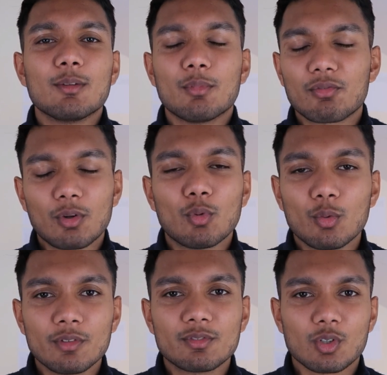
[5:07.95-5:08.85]
But from
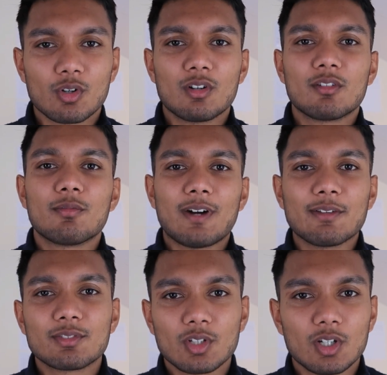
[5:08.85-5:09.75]
what we've saw,
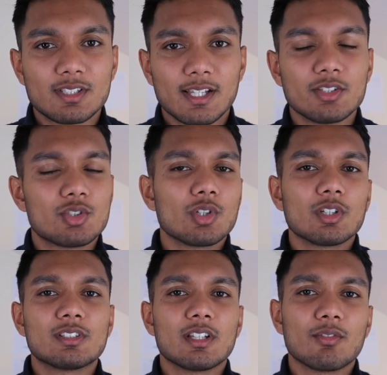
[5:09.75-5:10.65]
5-star tailored
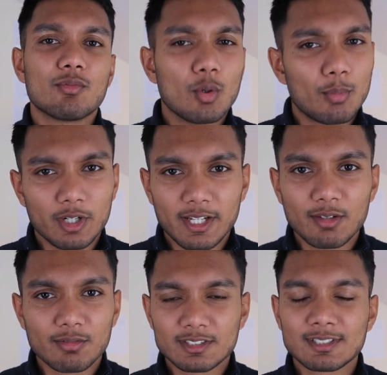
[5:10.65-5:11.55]
tutors and
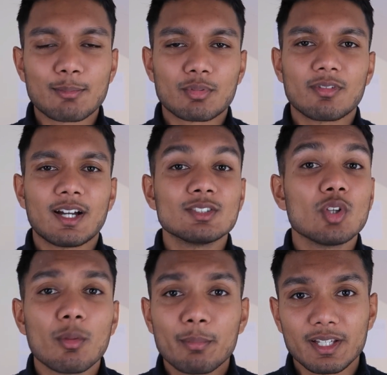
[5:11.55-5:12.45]
4.8 for SnapRevise.
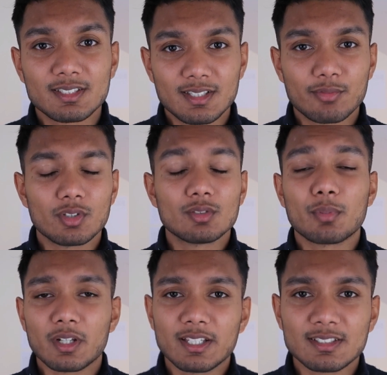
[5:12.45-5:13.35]
Not the biggest difference,
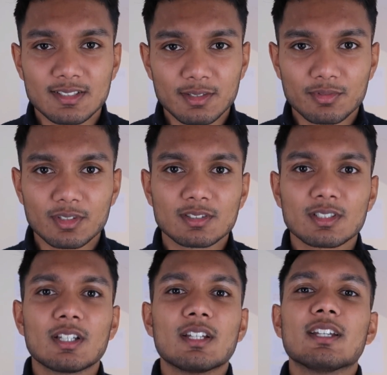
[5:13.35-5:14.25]
but it is a difference.
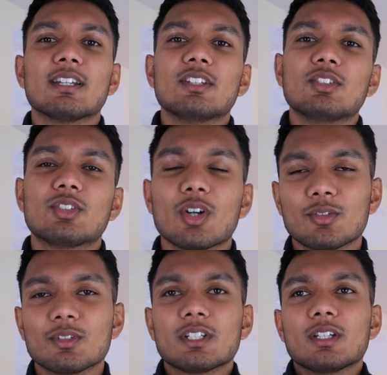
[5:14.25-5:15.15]

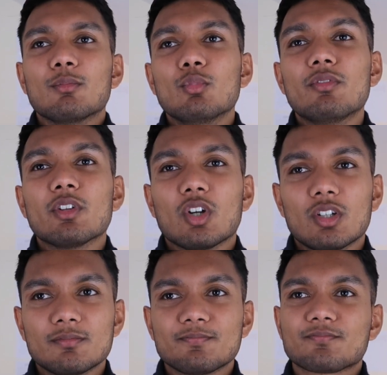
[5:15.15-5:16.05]
So, moving
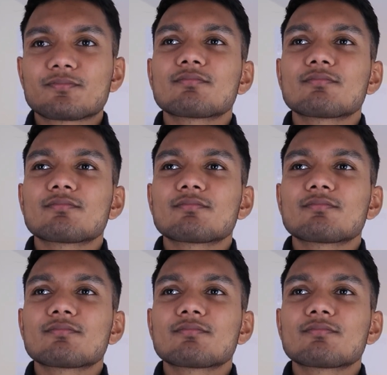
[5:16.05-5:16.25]
on,